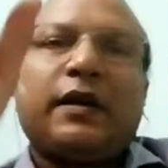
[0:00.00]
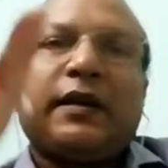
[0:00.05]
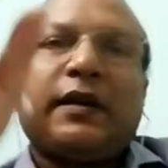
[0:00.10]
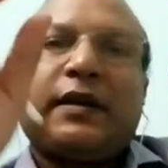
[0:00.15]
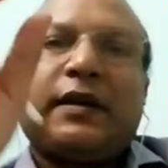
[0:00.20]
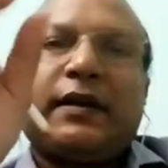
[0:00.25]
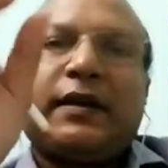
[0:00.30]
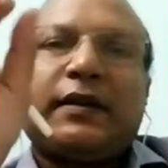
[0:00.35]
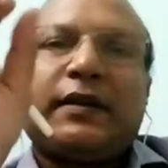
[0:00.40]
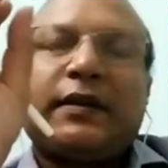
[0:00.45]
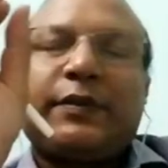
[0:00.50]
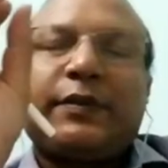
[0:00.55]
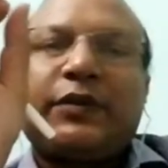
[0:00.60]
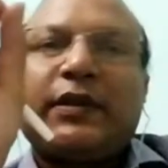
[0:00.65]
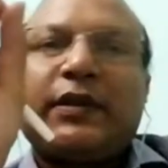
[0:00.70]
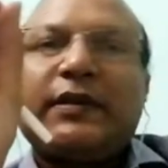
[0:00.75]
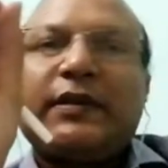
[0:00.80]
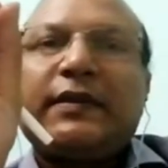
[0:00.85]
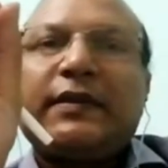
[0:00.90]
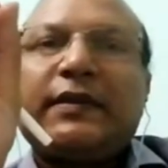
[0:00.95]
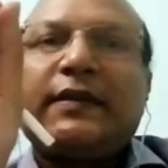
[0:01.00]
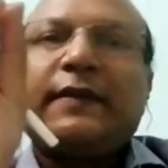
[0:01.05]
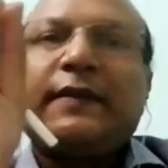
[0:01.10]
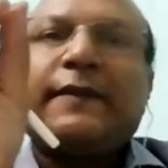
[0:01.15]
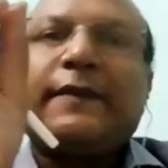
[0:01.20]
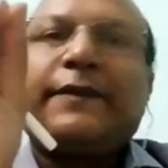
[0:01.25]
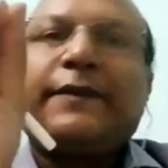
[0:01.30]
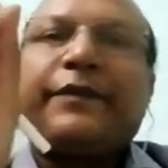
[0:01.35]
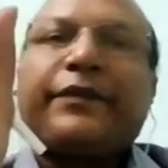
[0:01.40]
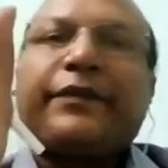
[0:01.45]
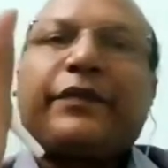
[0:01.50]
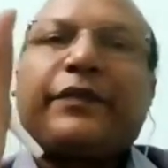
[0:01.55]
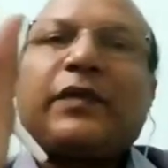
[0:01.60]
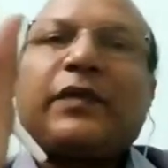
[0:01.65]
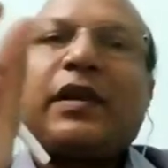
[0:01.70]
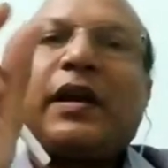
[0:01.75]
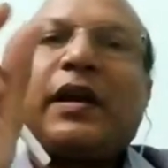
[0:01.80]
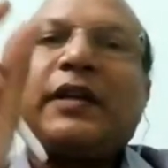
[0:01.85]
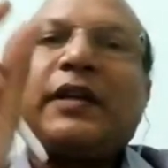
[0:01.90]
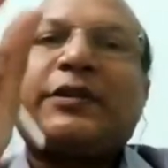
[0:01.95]
substance has
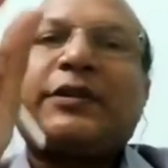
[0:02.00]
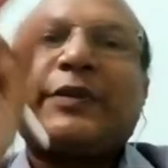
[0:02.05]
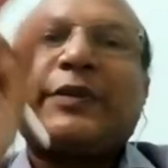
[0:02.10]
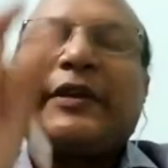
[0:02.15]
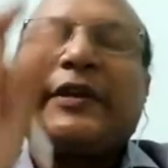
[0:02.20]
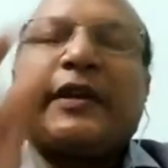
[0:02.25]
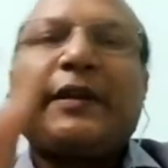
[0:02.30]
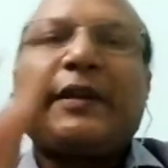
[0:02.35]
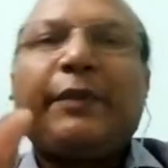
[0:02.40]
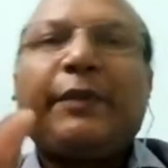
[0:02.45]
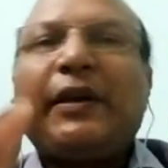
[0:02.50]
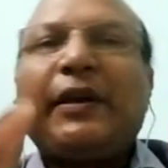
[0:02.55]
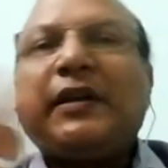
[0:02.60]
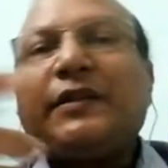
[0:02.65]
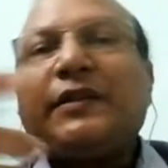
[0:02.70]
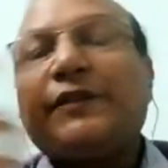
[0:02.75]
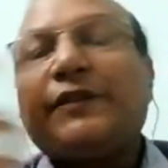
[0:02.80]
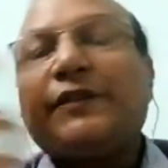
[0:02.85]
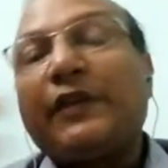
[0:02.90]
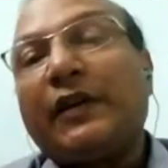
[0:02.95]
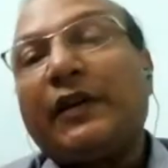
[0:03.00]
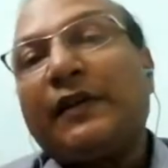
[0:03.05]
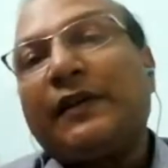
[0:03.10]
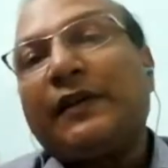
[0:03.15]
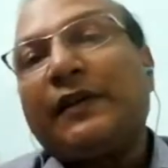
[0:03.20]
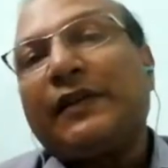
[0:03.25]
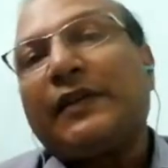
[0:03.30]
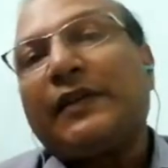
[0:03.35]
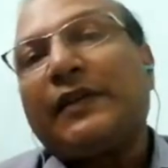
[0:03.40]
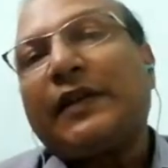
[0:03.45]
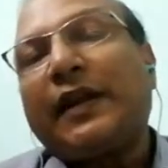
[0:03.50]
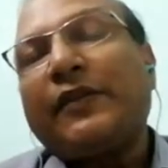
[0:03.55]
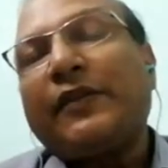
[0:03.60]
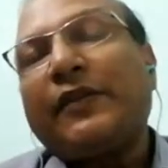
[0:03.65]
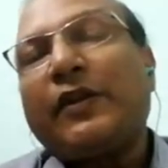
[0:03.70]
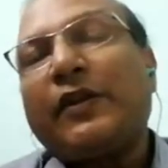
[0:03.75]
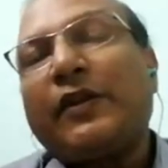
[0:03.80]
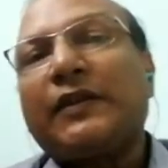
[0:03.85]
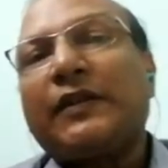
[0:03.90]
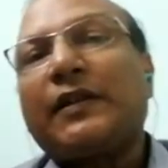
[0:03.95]
been taken, because we try to
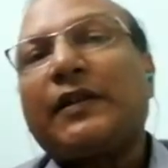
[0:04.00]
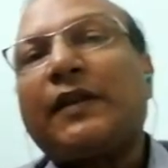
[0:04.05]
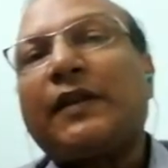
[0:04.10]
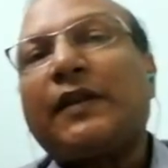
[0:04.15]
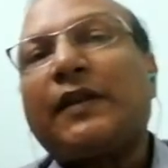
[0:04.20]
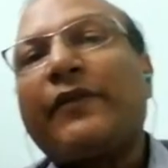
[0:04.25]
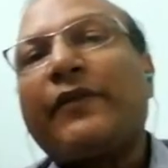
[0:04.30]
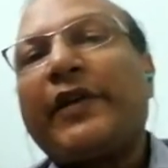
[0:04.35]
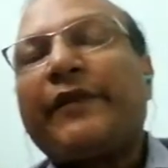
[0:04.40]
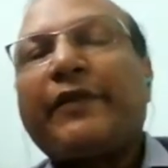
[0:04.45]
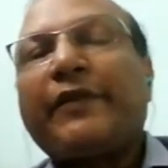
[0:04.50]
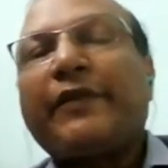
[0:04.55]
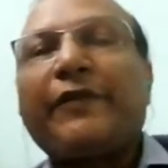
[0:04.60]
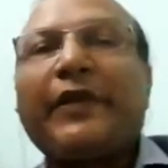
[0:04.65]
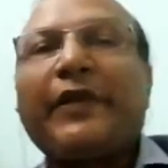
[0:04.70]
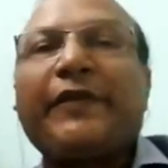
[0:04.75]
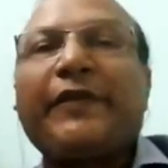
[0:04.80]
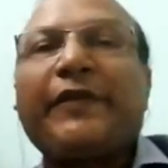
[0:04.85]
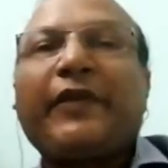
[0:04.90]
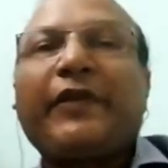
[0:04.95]
understand where from where we are going.